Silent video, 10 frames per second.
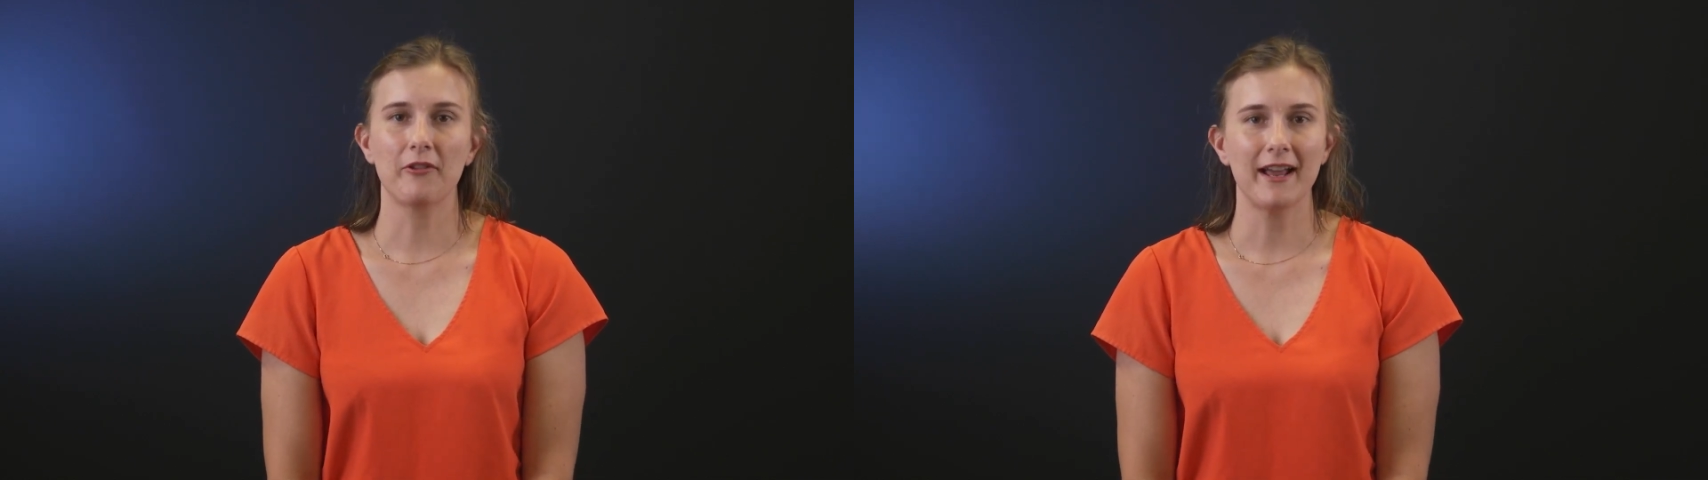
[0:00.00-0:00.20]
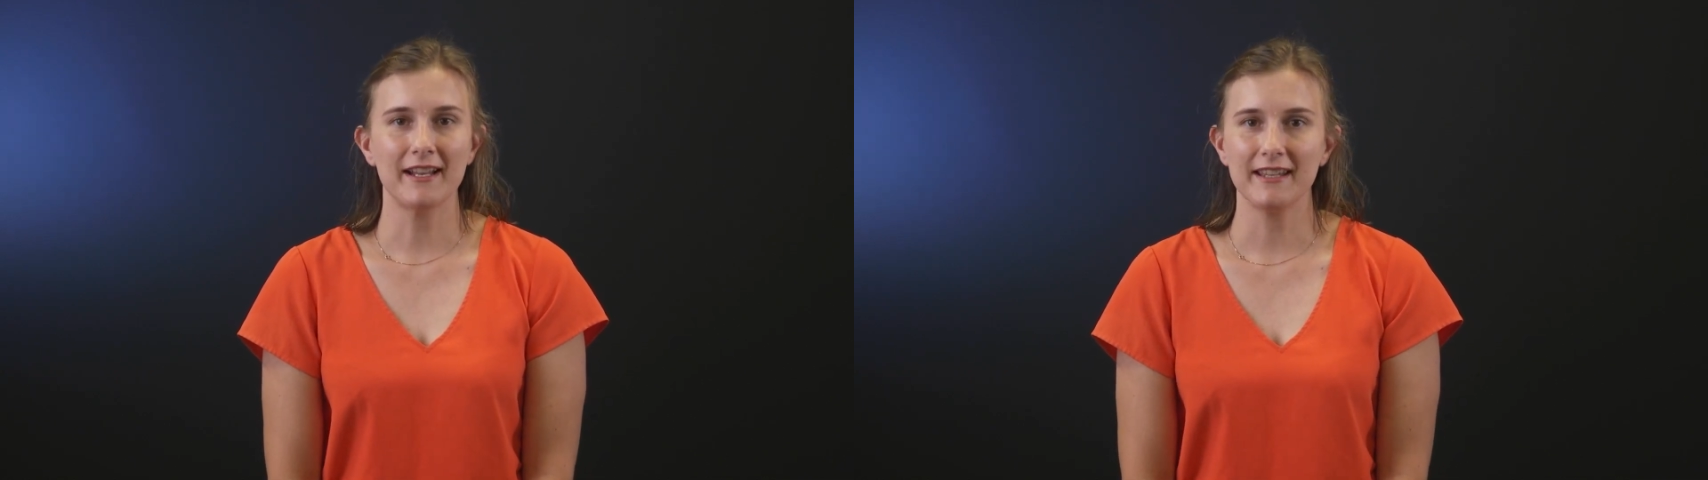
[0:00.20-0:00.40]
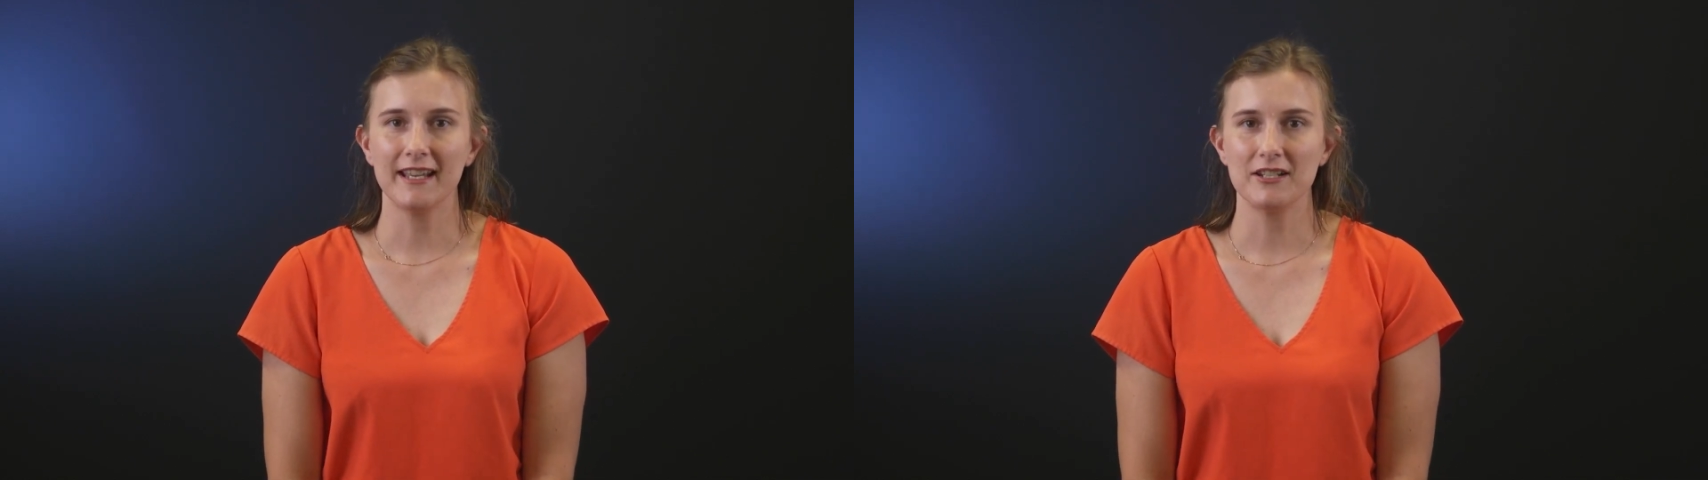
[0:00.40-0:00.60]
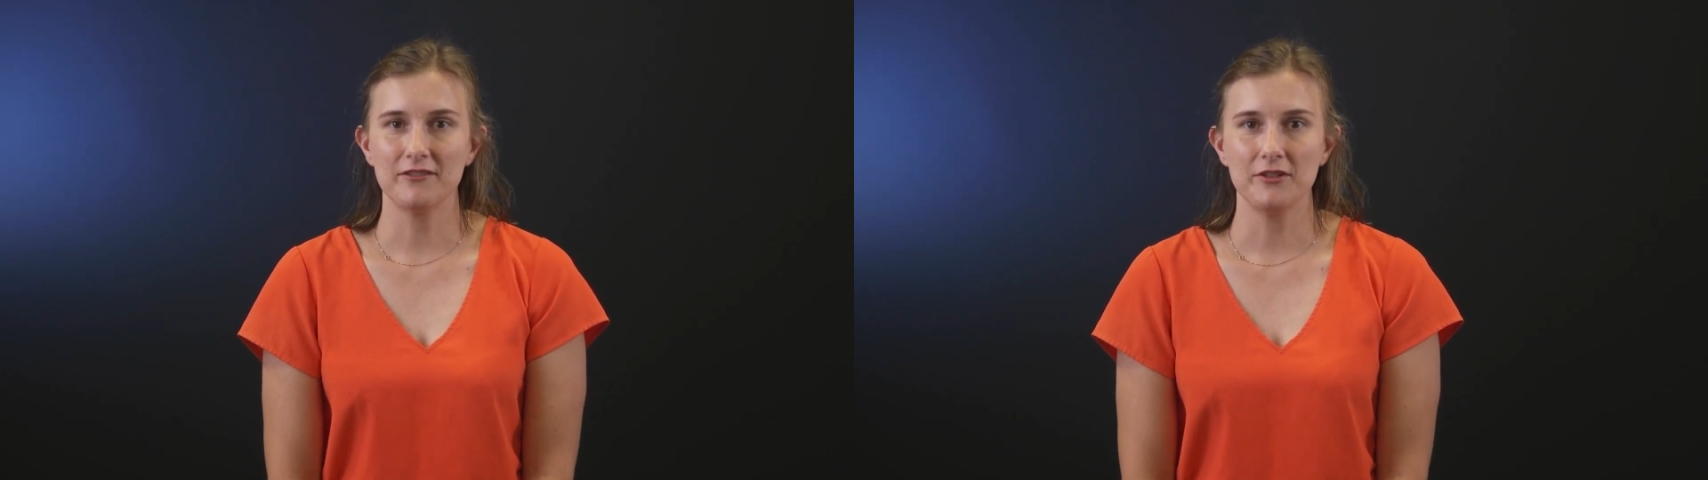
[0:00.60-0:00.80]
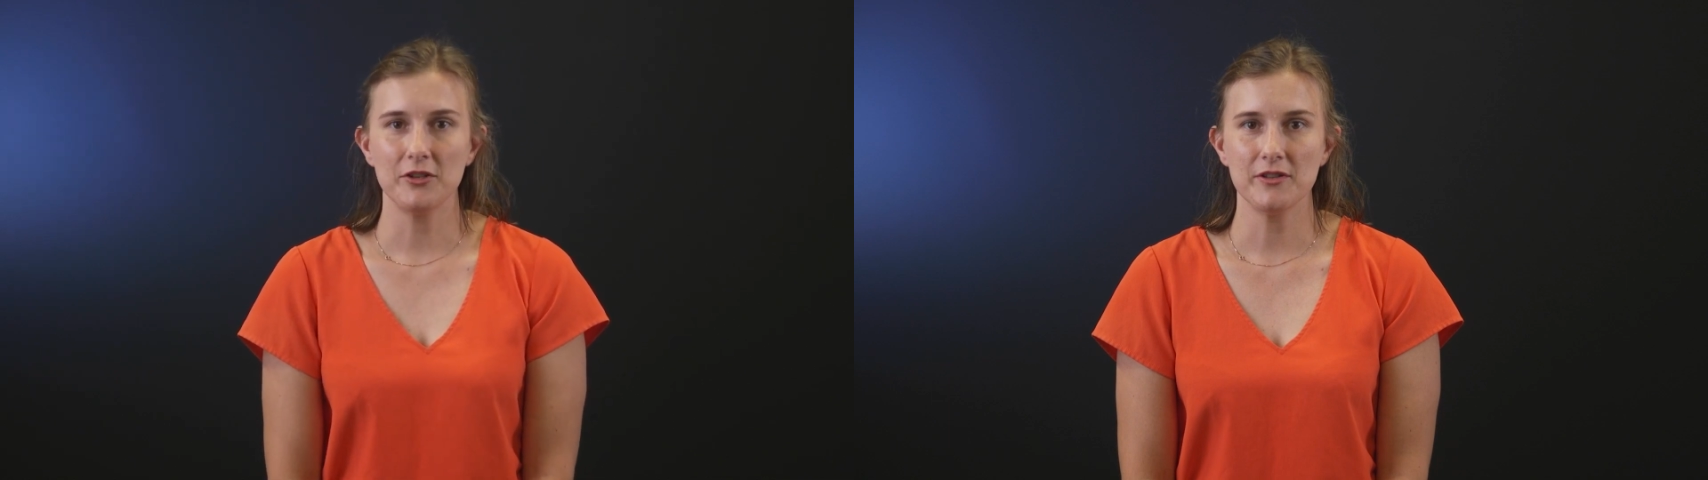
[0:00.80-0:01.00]
right at the end
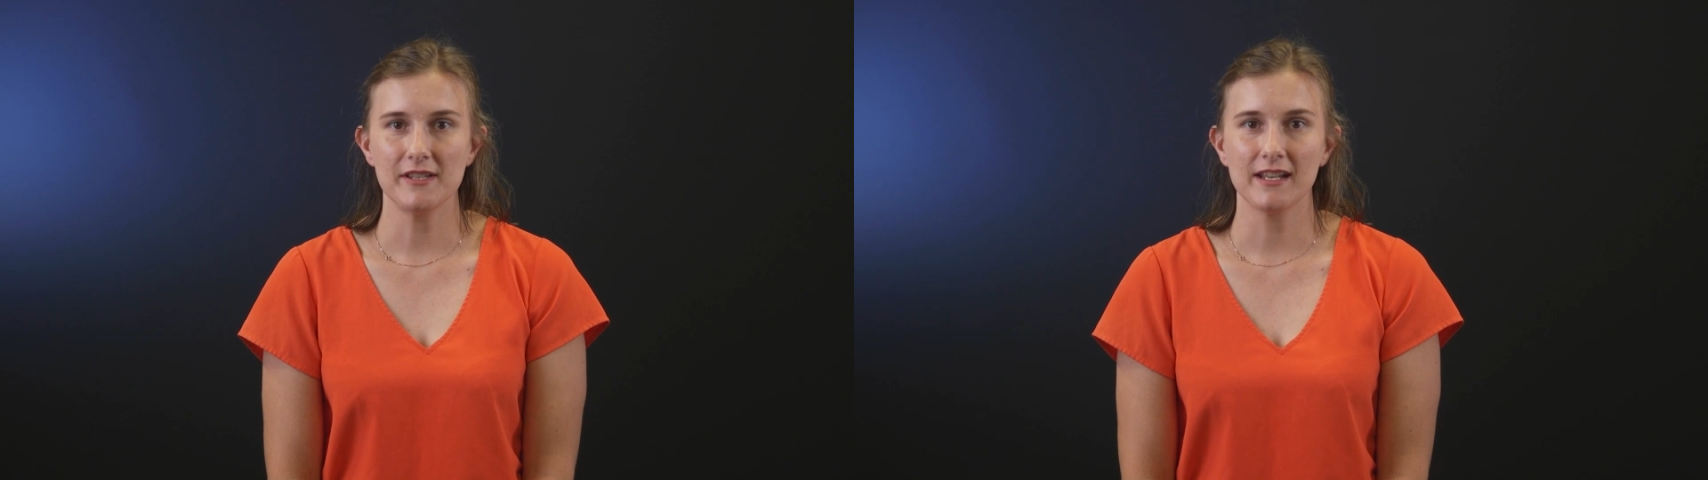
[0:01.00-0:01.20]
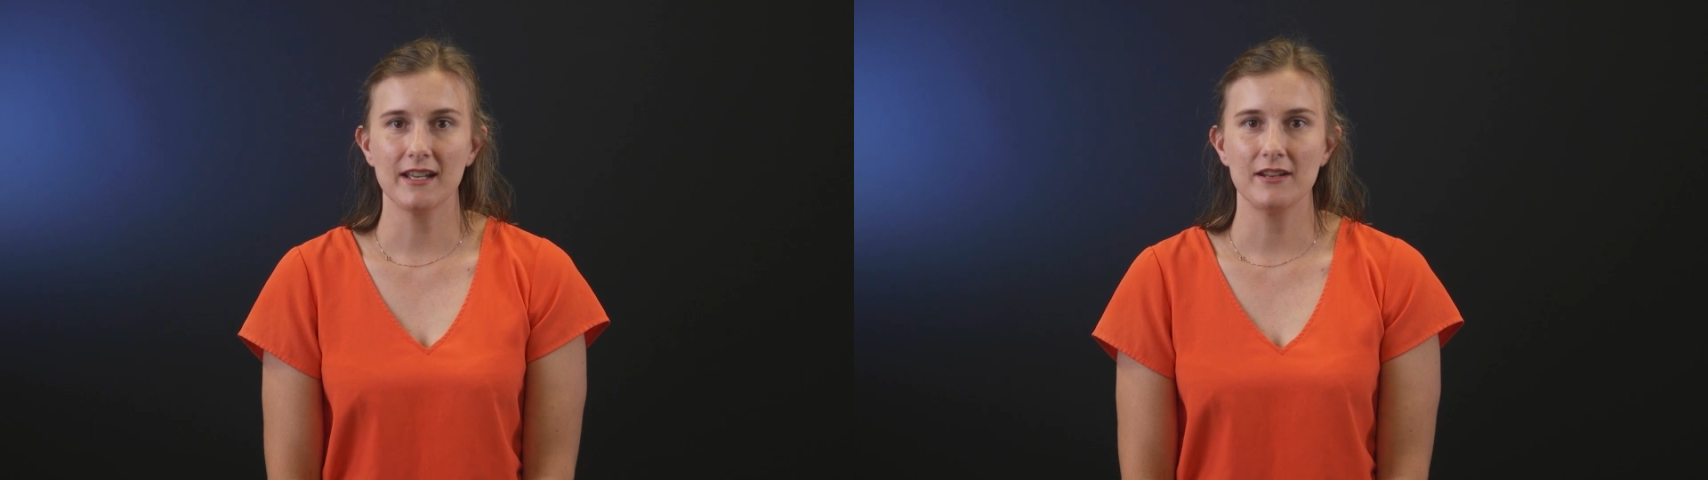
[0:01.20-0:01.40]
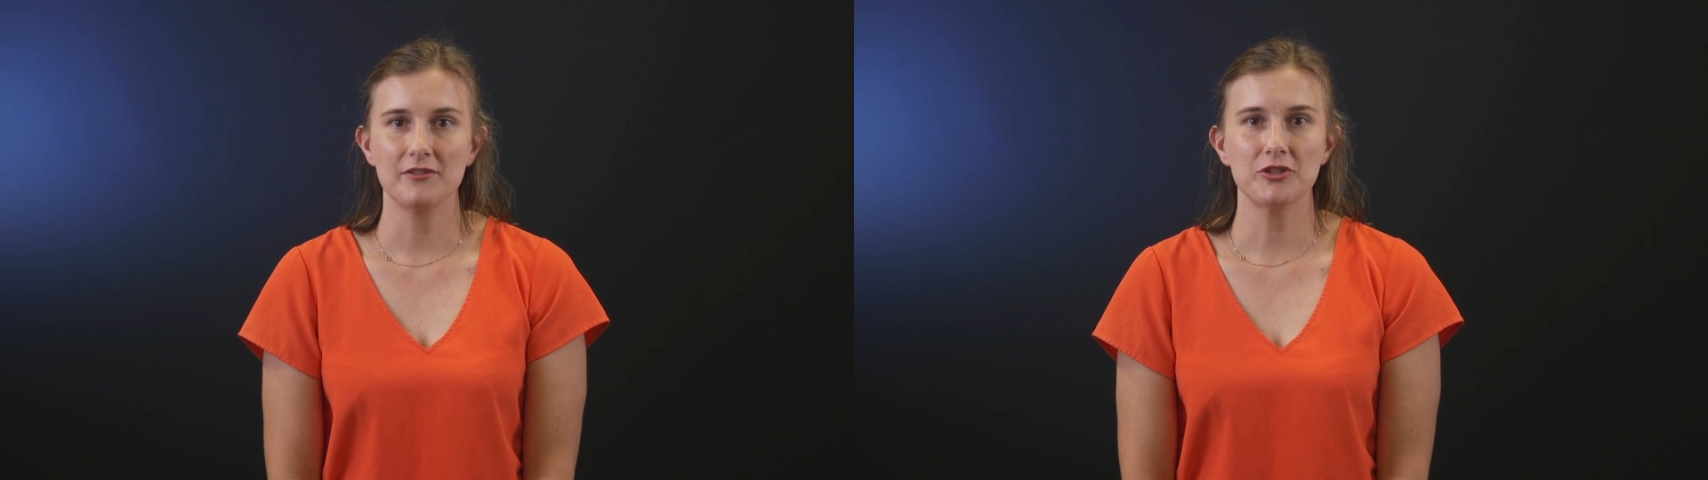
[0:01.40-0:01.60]
of using it.